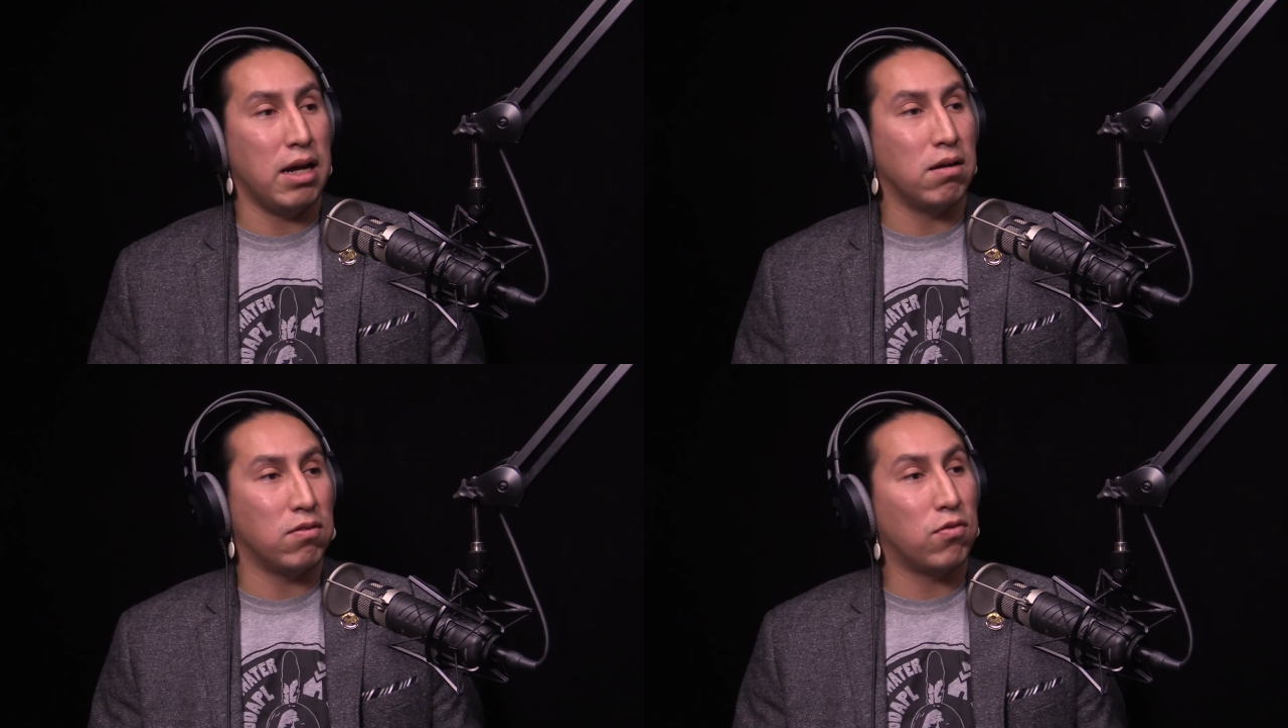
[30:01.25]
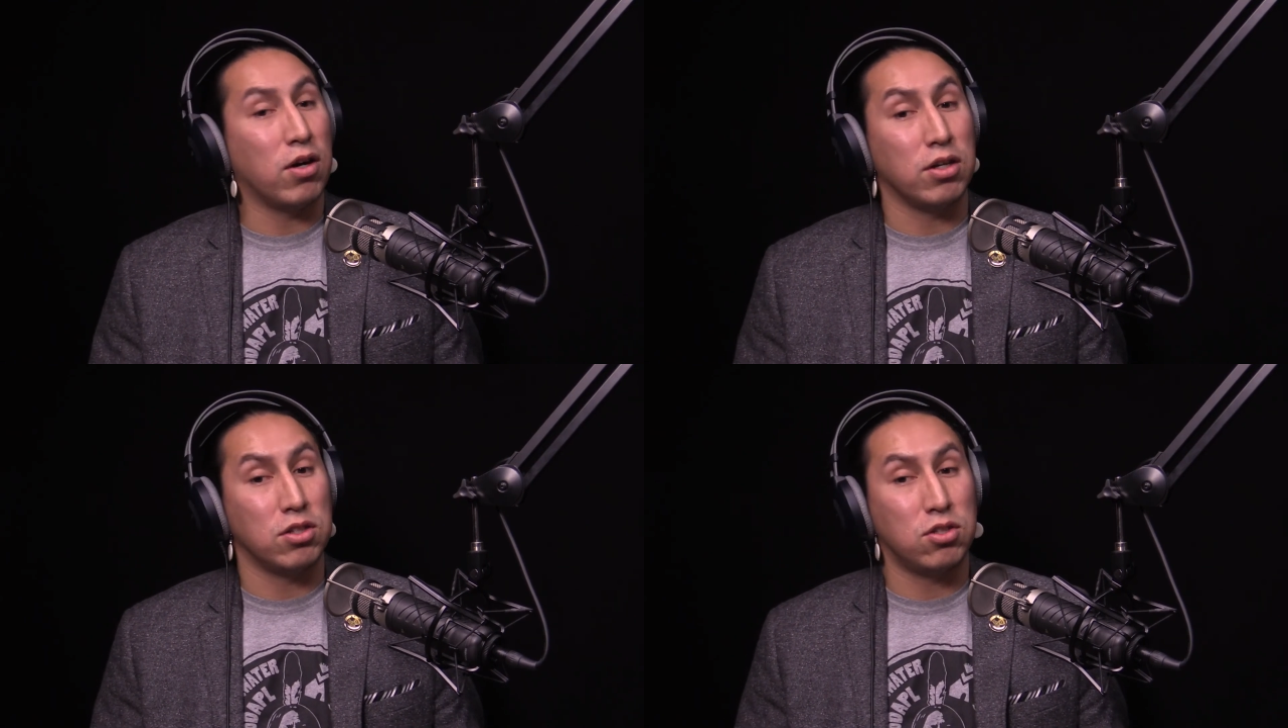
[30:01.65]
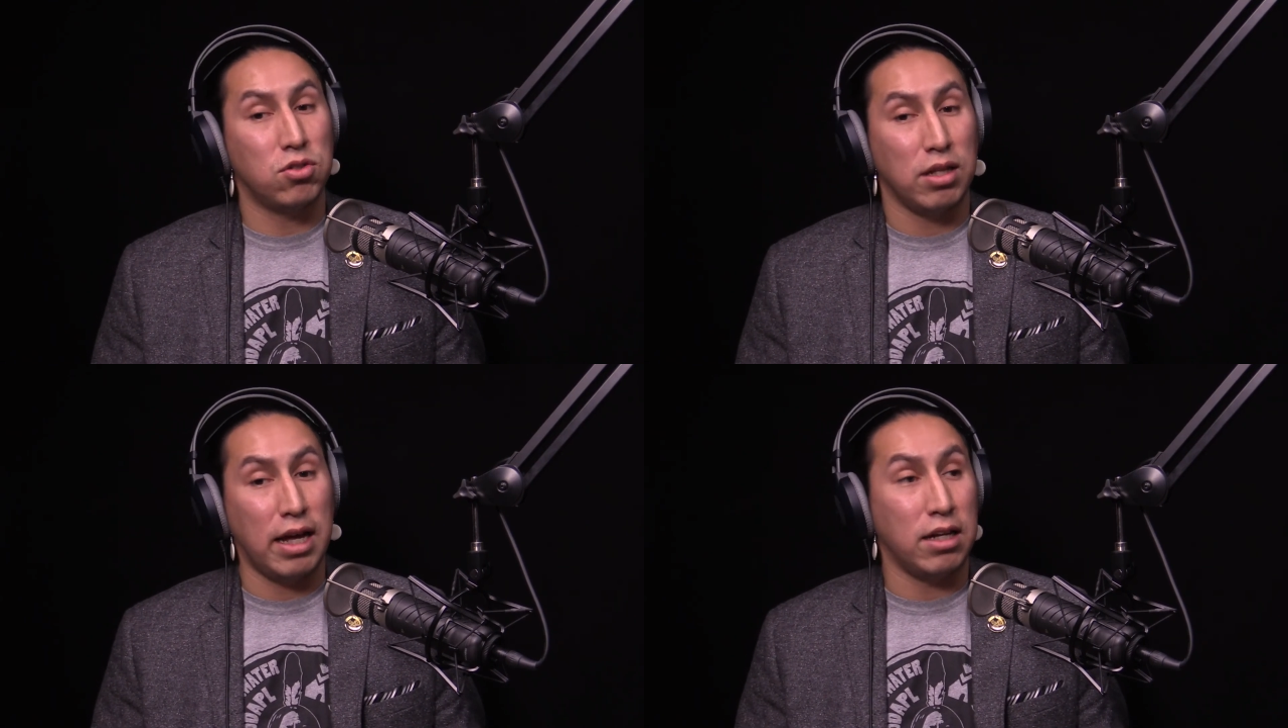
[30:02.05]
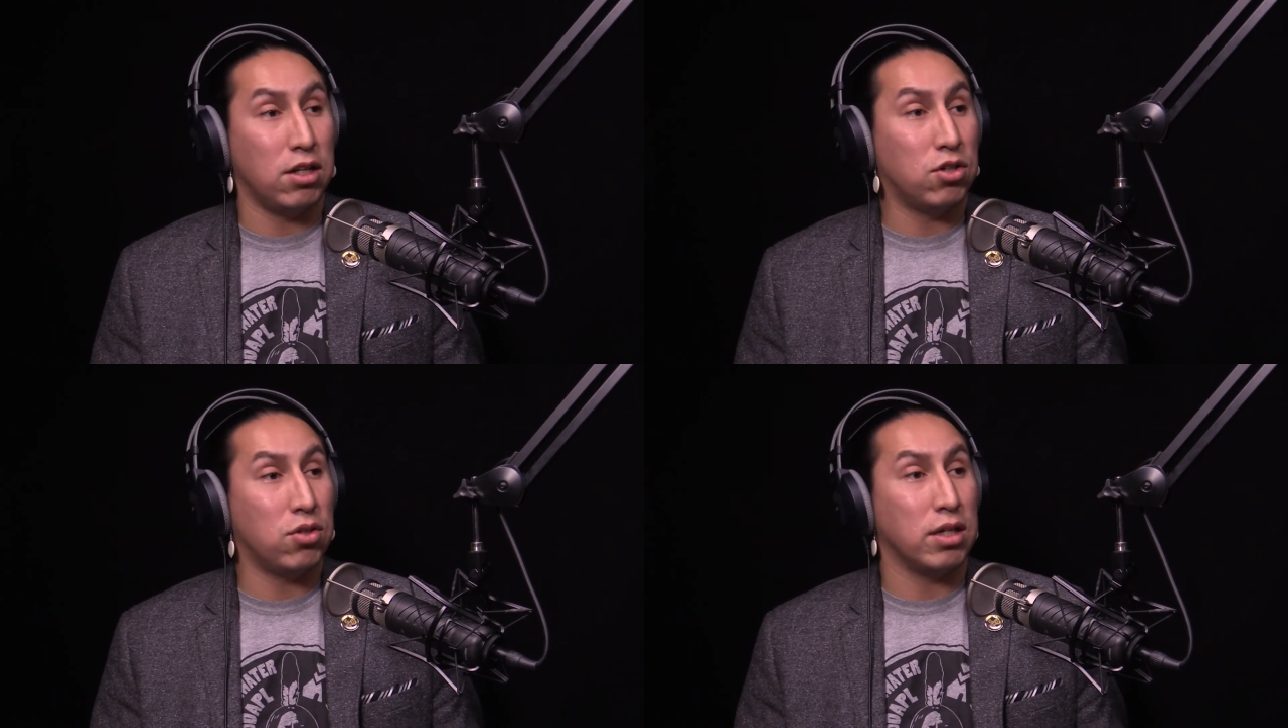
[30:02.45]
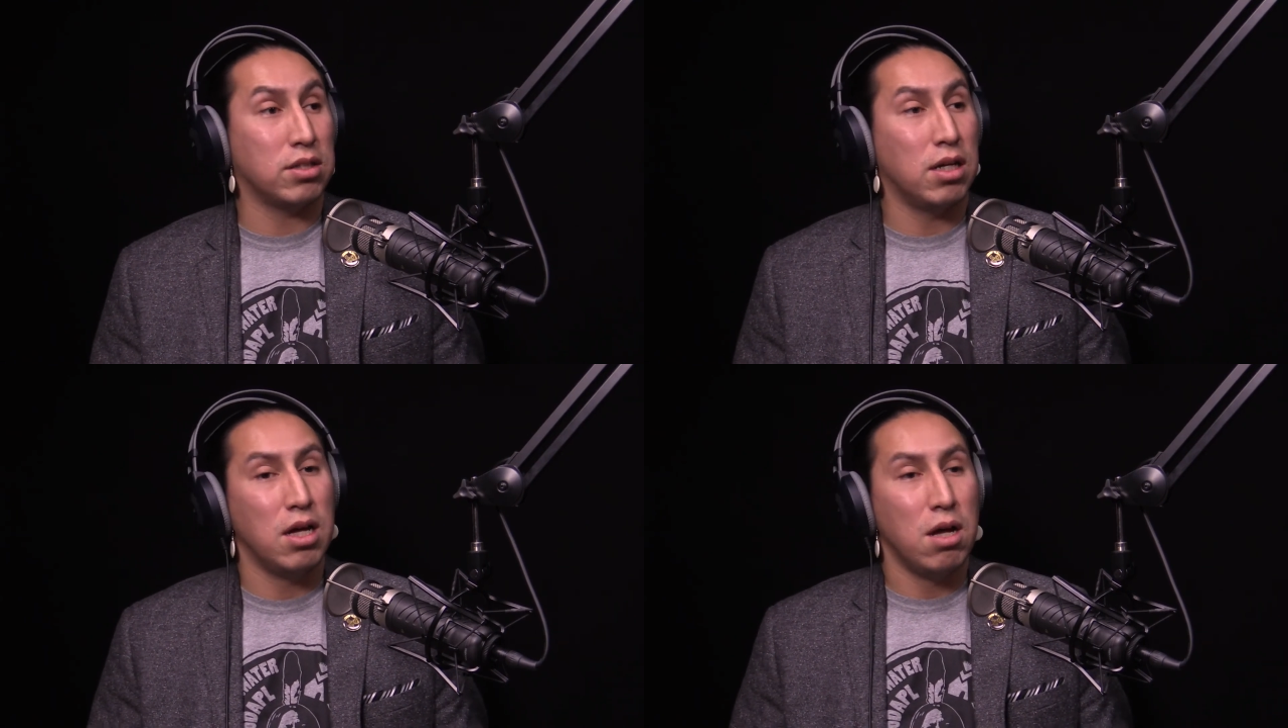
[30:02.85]
as far as land of the
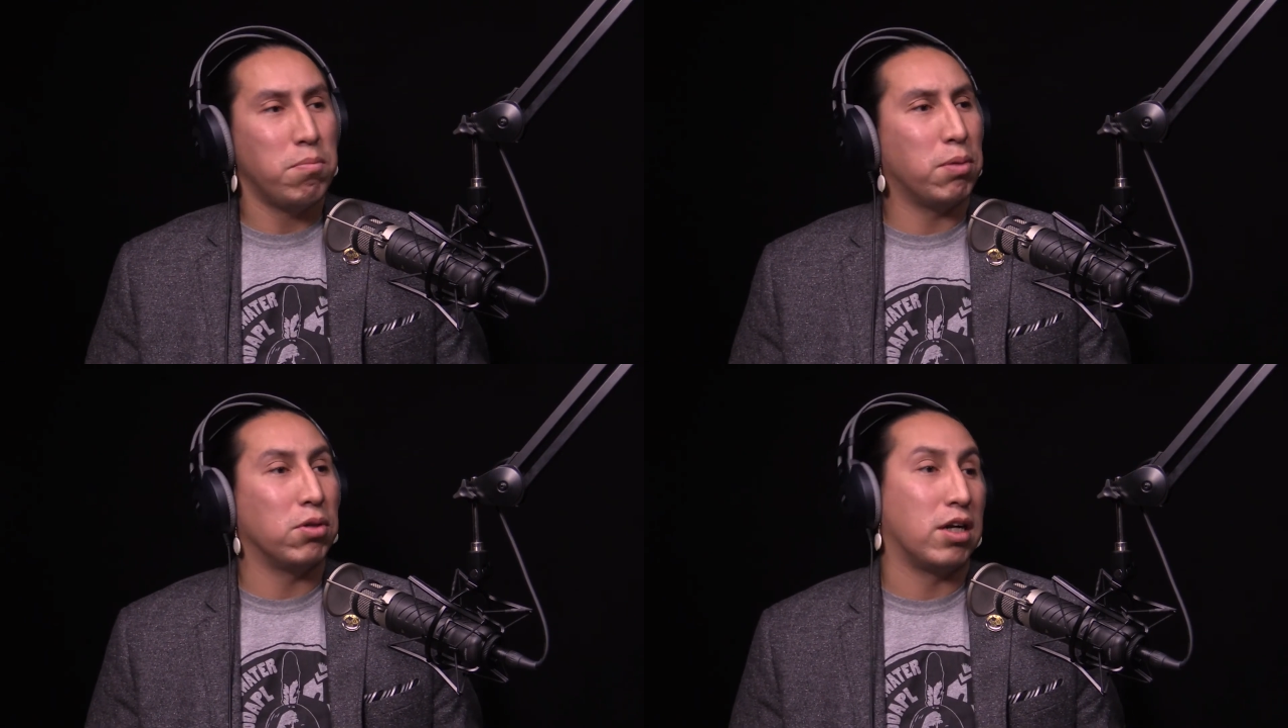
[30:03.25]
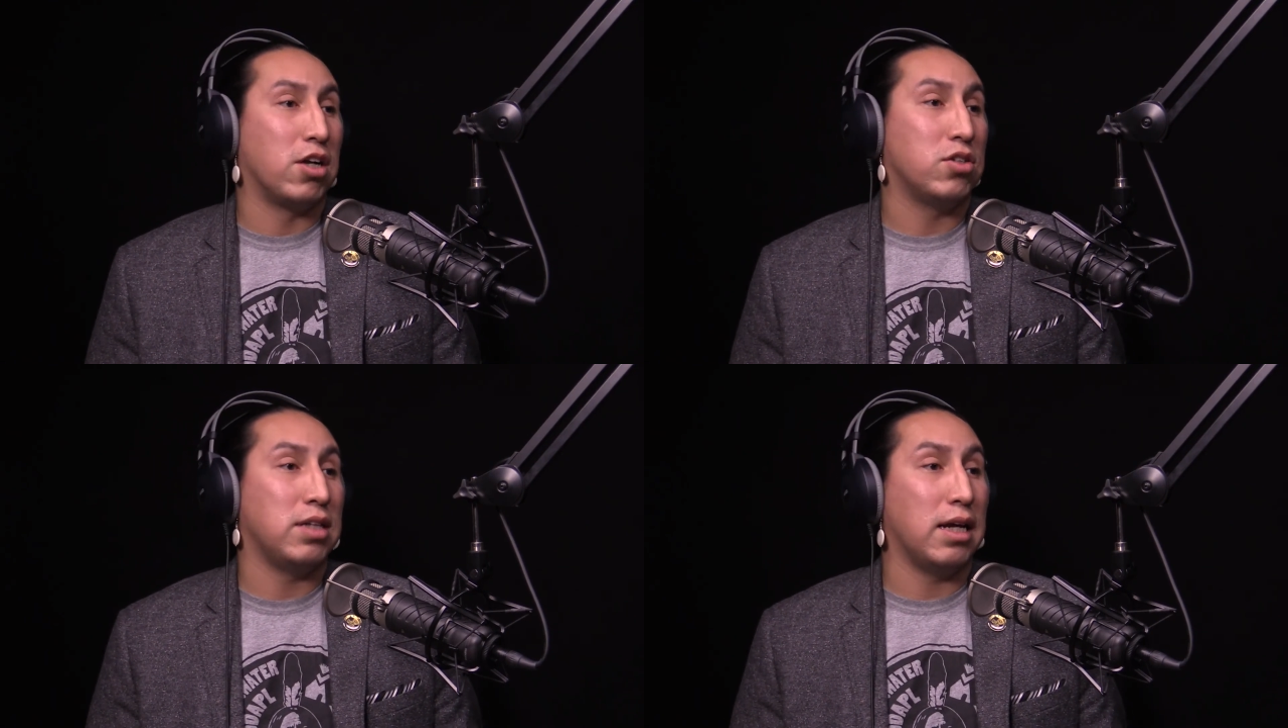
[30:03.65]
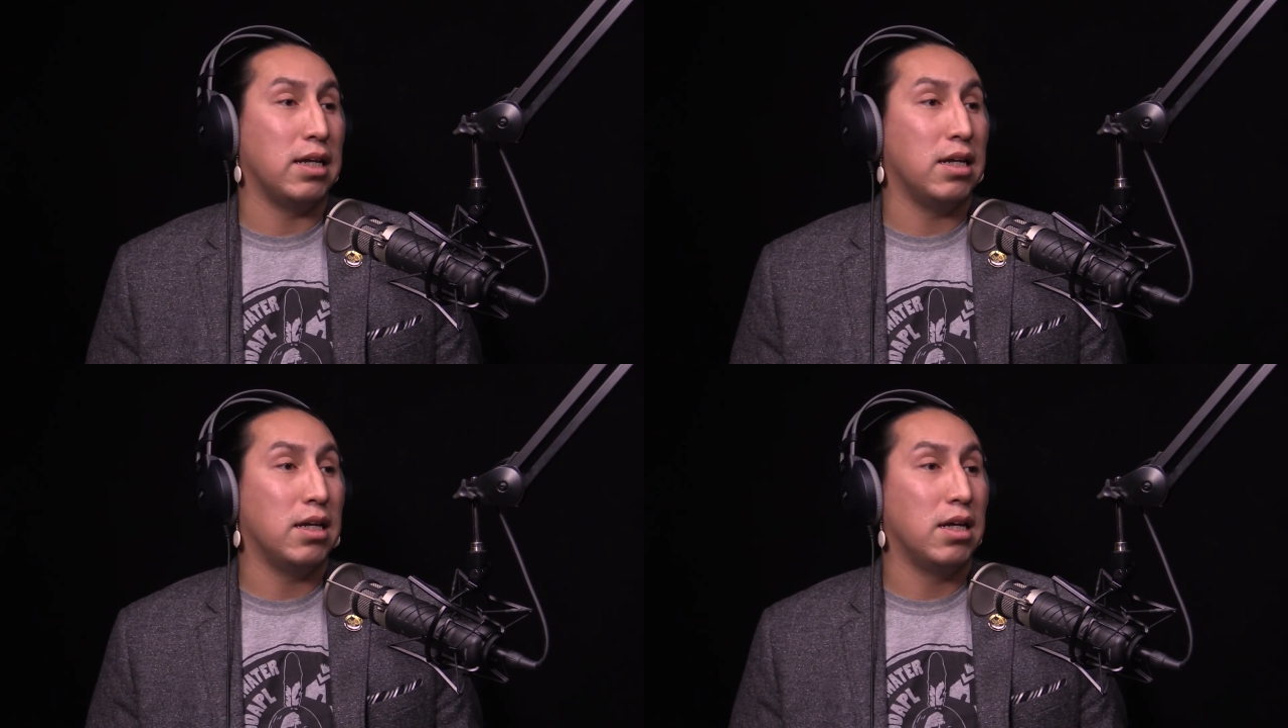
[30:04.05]
trust, people don't understand it